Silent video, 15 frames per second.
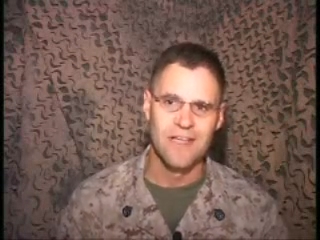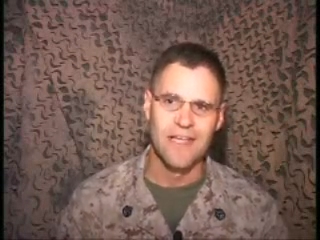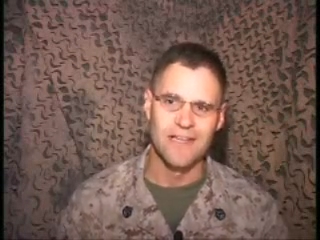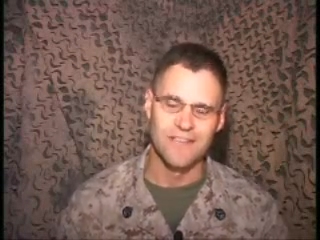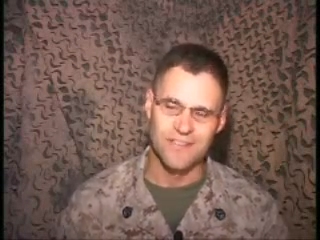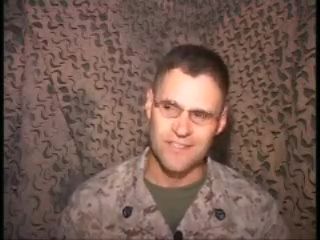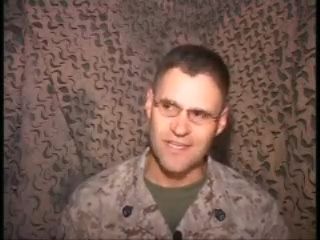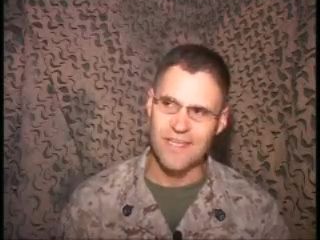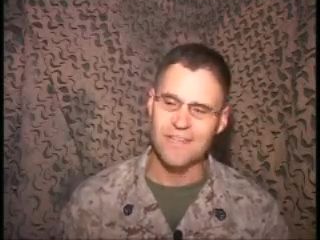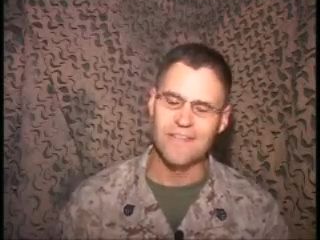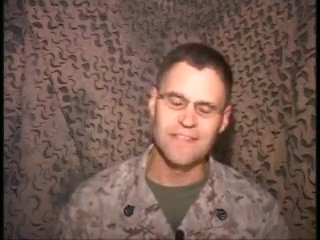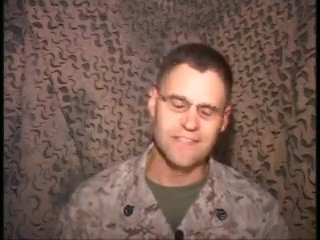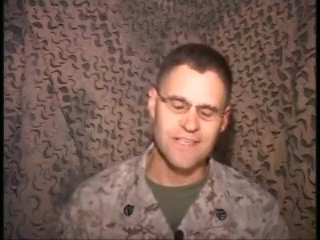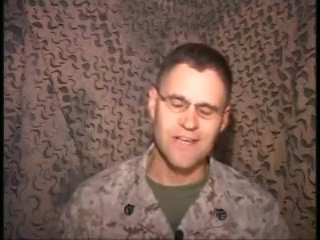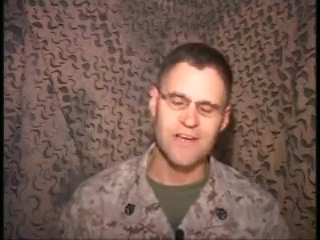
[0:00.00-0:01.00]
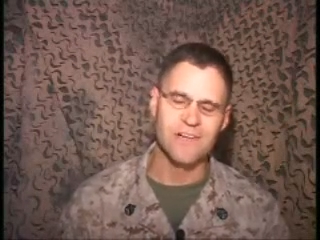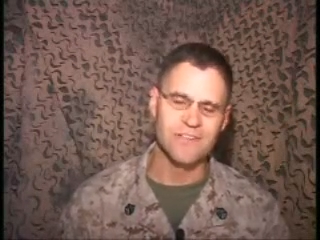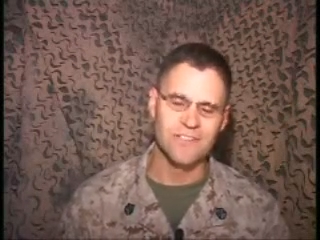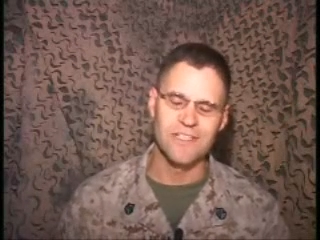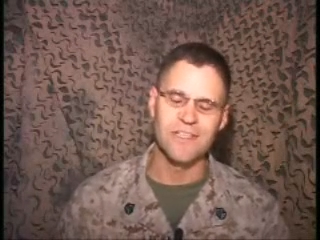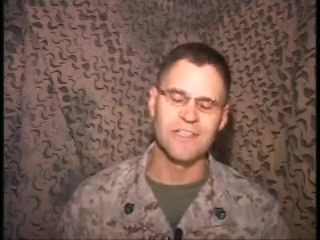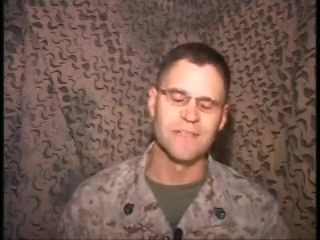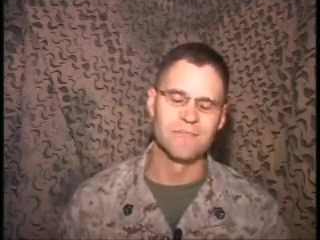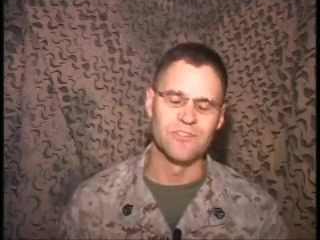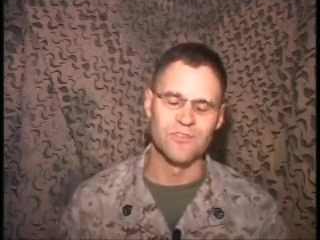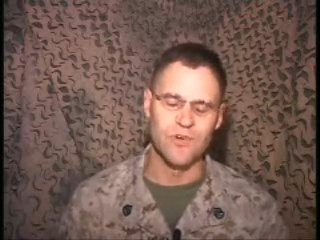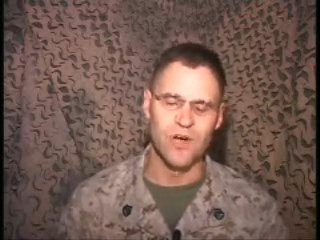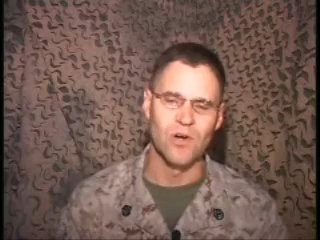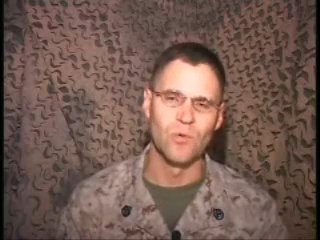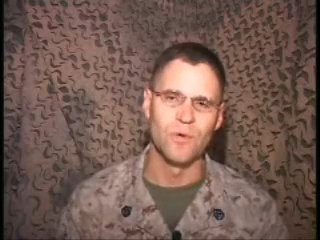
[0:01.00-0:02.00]
And seeing this here and seeing them
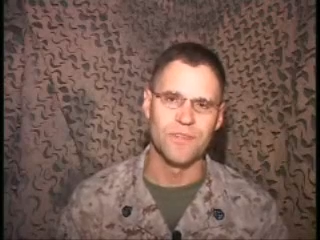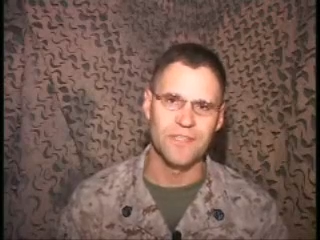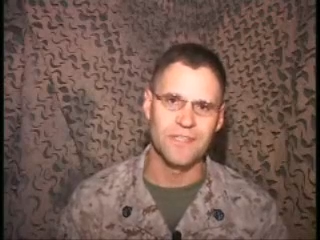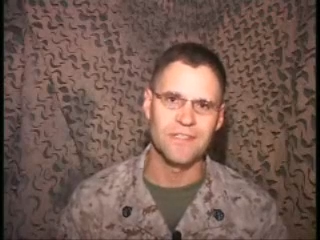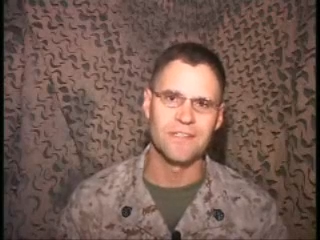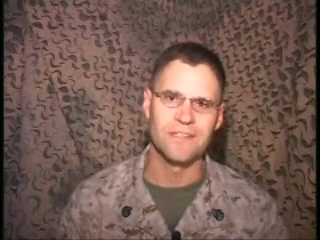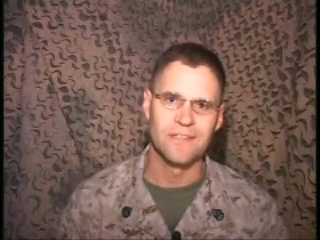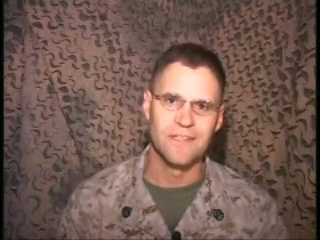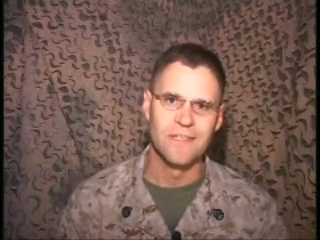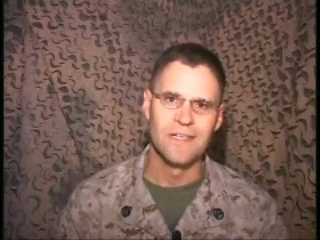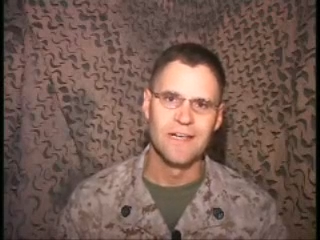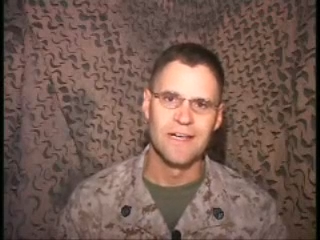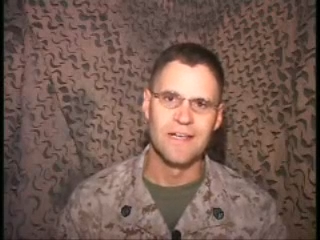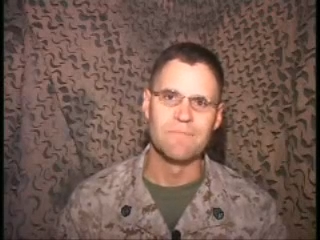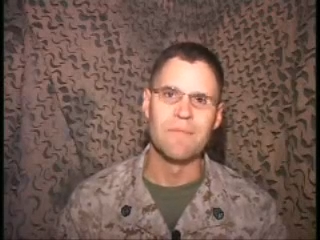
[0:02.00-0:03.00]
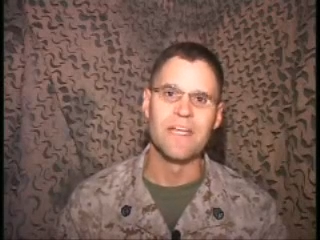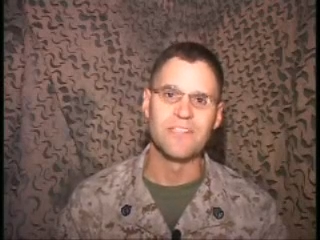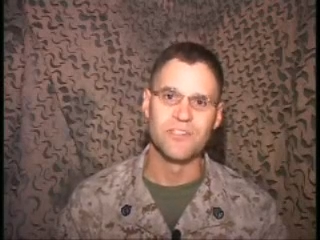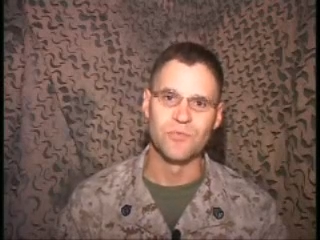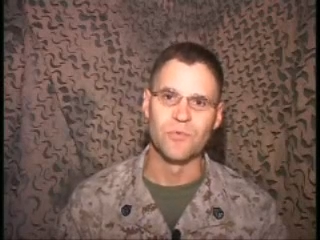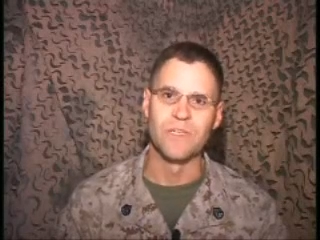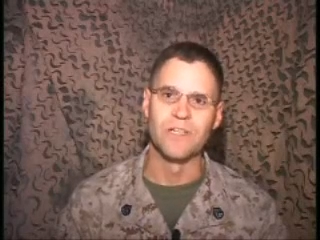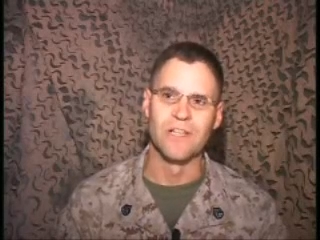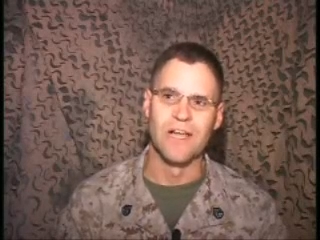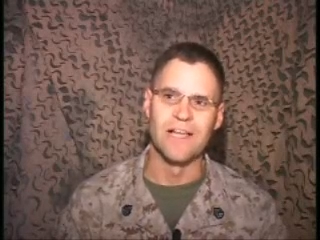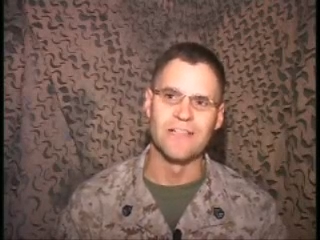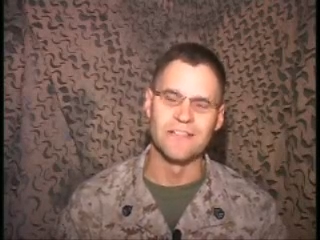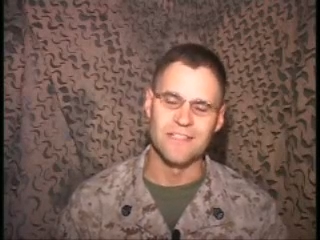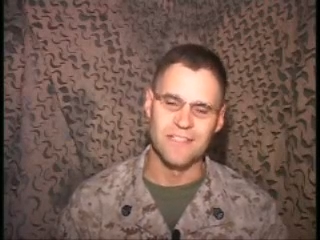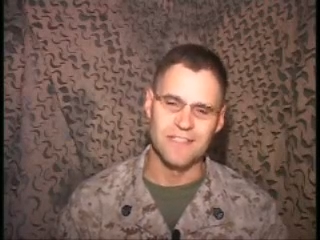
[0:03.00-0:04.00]
struggle with it, it makes you
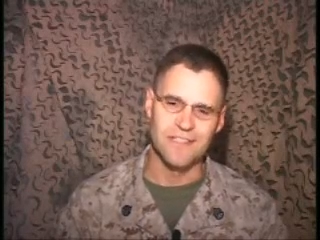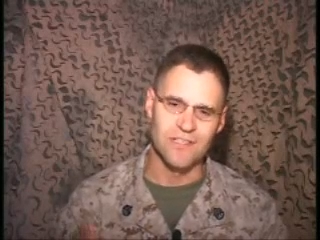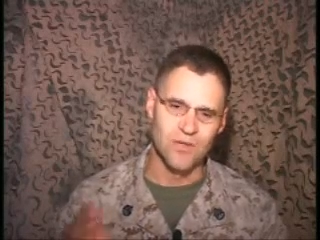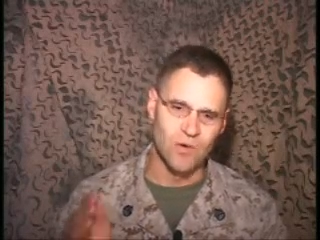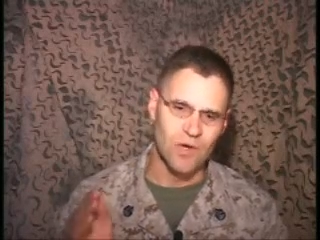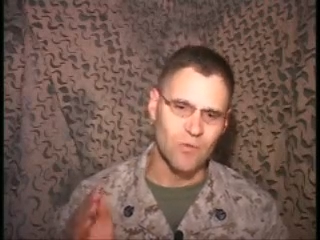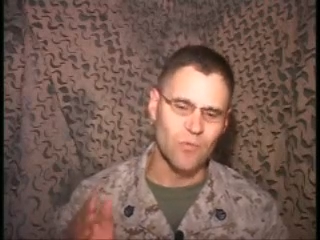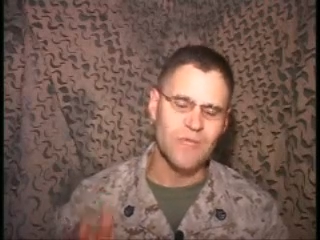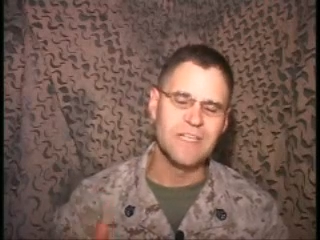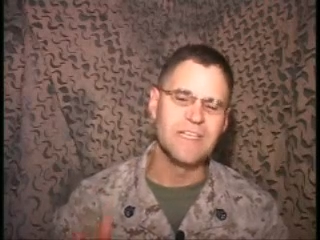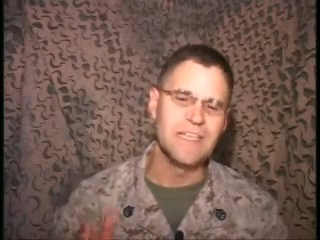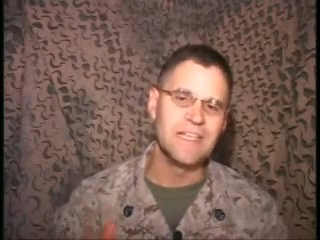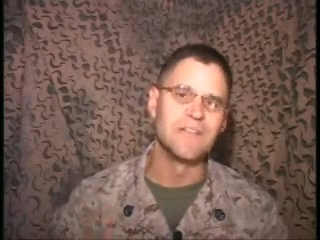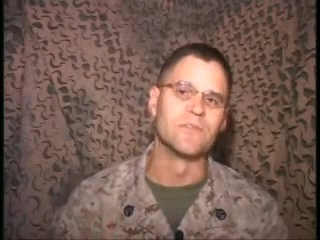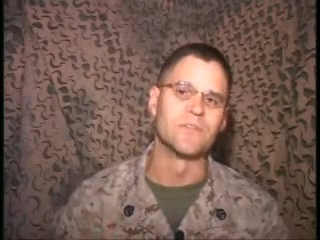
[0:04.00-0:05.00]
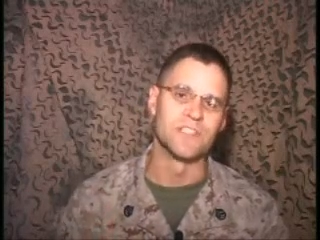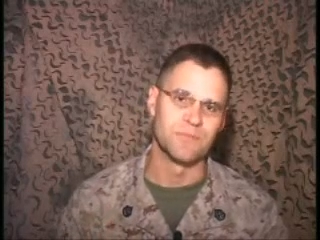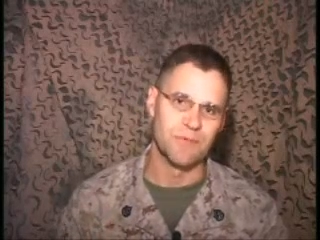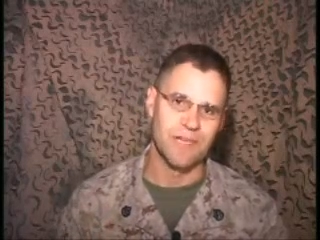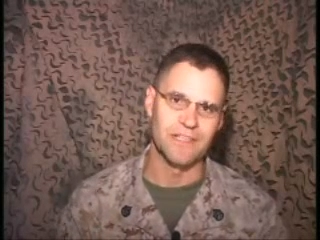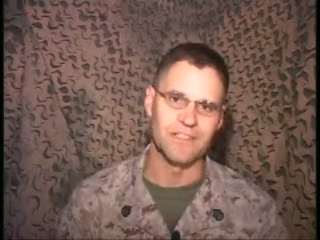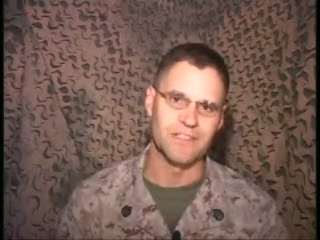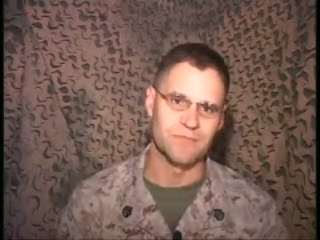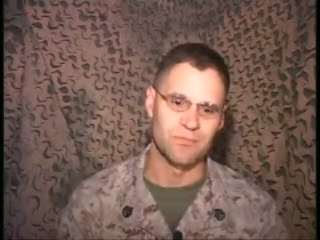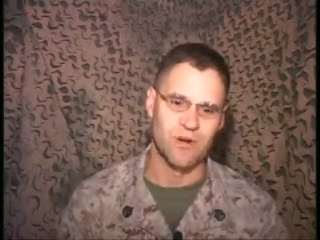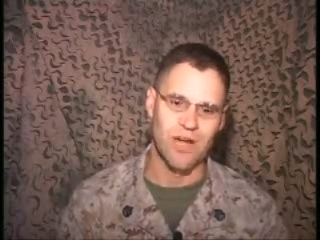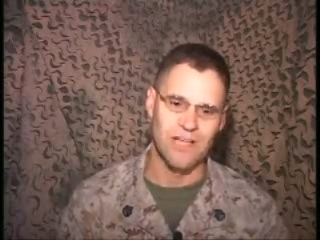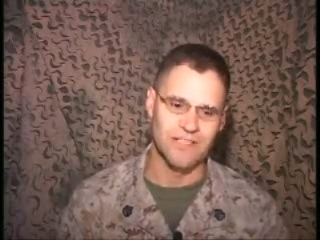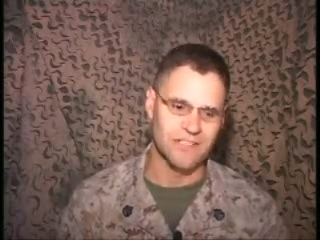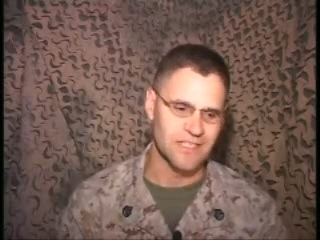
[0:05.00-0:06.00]
realize that, we need to respect this
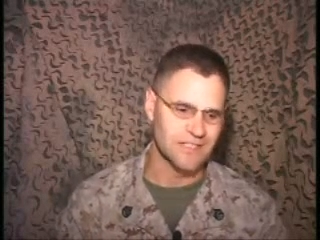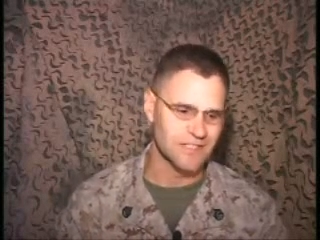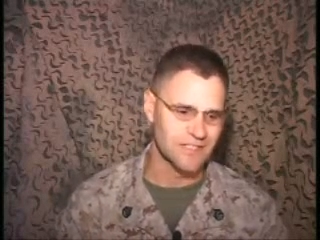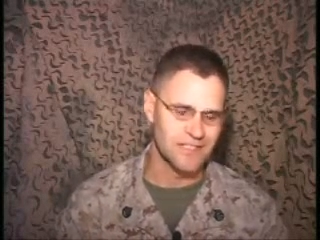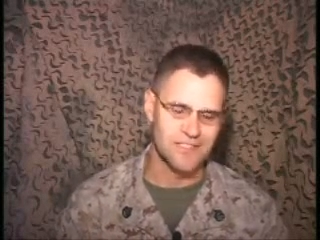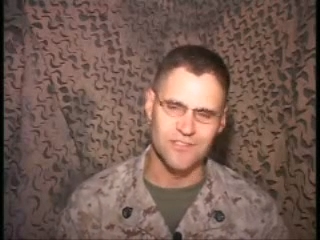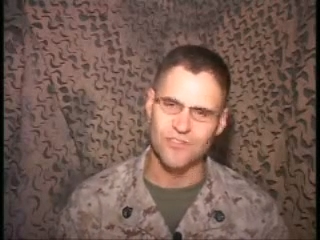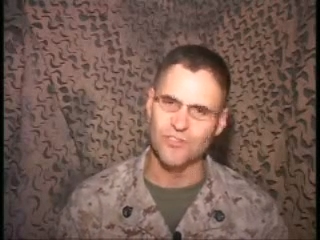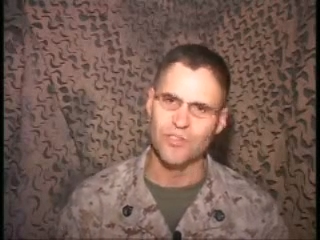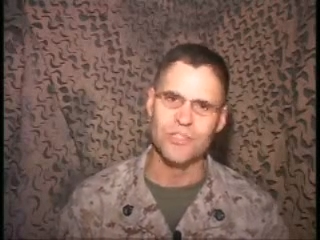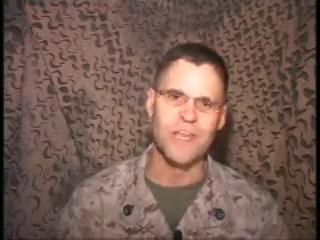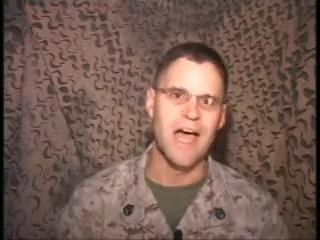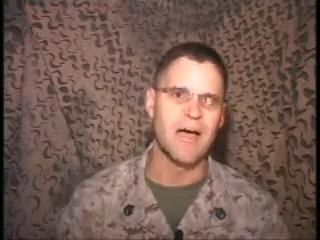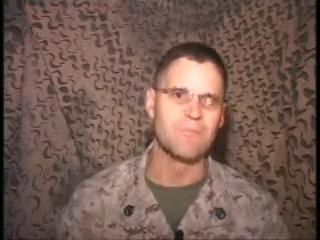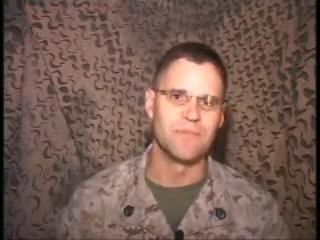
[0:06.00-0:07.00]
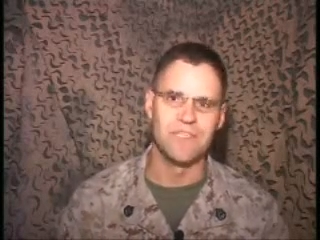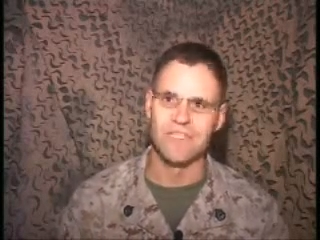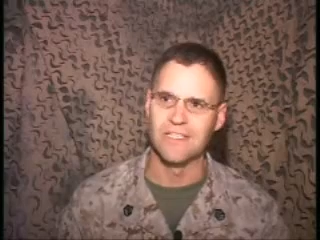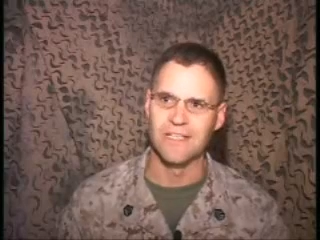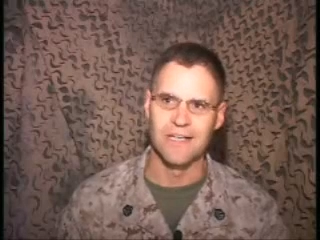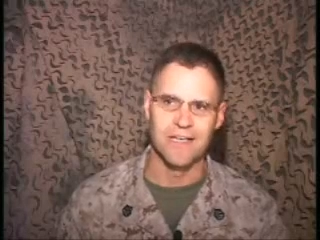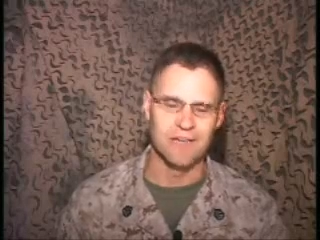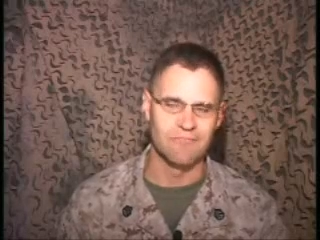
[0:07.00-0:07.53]
process. It should not be